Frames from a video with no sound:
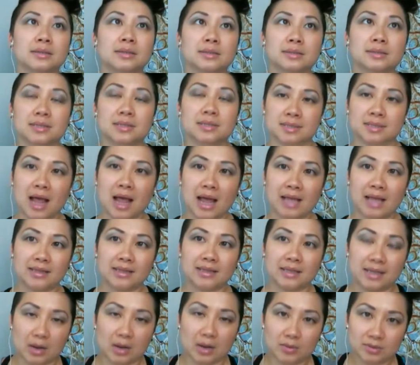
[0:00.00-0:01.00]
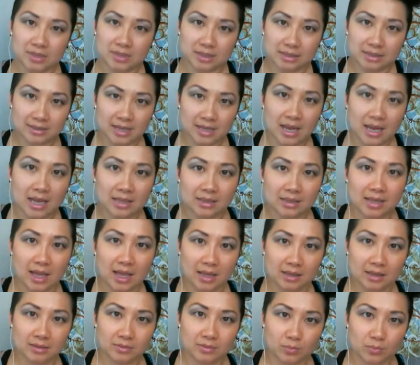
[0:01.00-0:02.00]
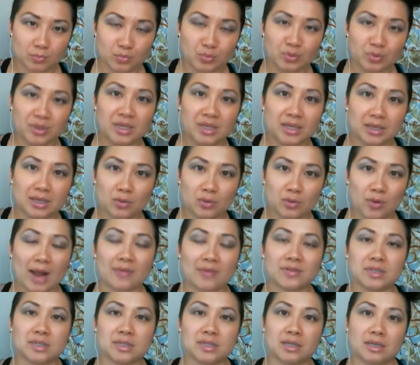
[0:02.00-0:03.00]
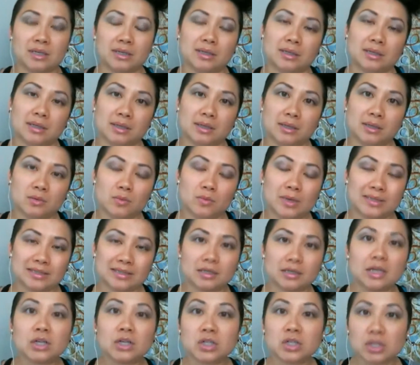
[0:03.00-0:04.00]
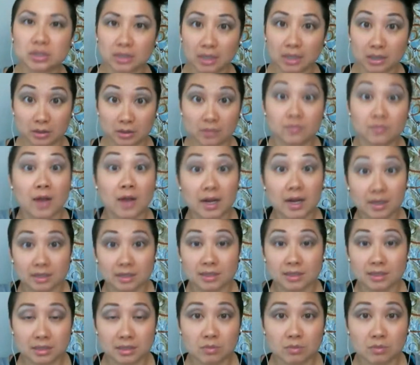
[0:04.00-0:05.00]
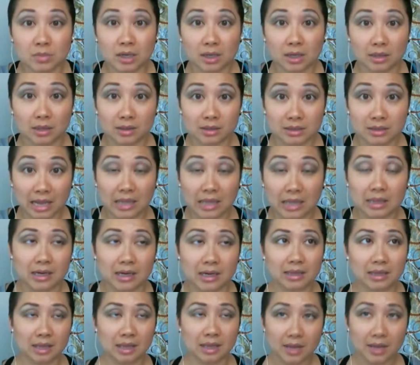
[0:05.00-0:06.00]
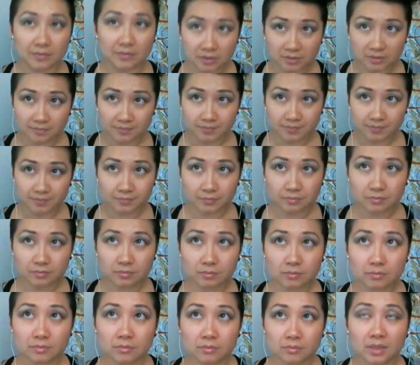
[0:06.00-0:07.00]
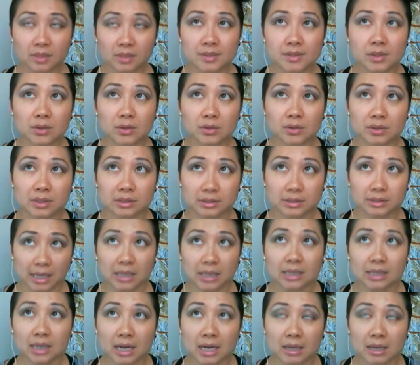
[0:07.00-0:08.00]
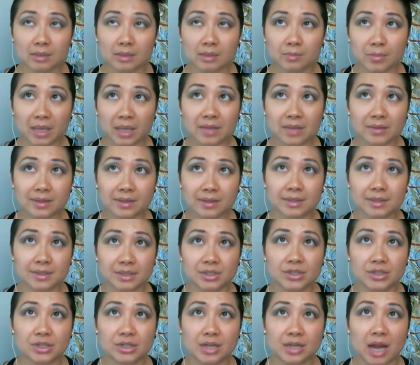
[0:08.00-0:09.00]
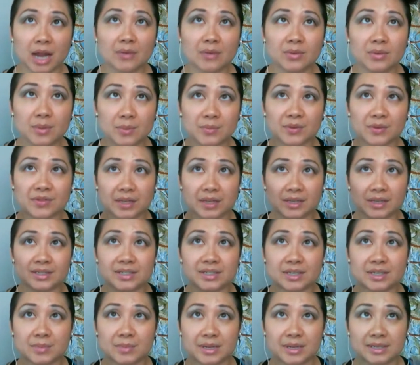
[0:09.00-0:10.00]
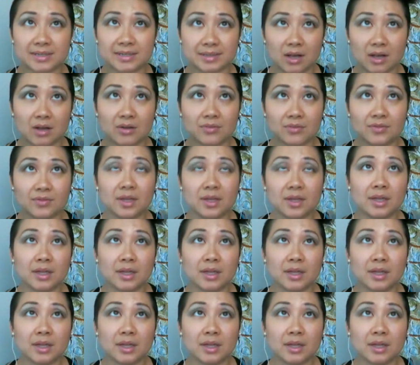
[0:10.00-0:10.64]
decide that I was going to take that pre-crafted resignation letter and finally submit it the day that I left. So the day that I made the decision, I remember thinking to myself,